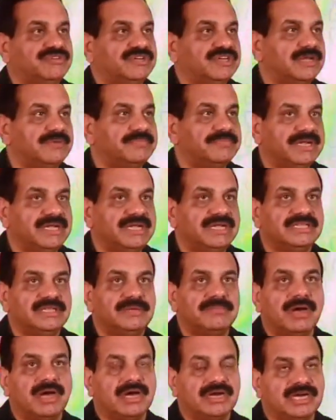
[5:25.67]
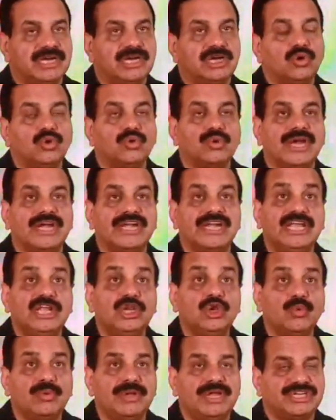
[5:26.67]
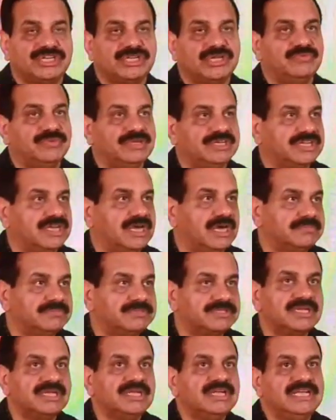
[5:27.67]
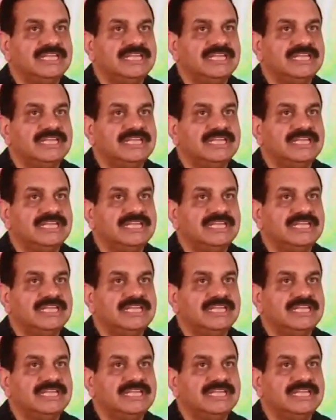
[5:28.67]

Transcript: we can bring in the market, look at innovation which comes,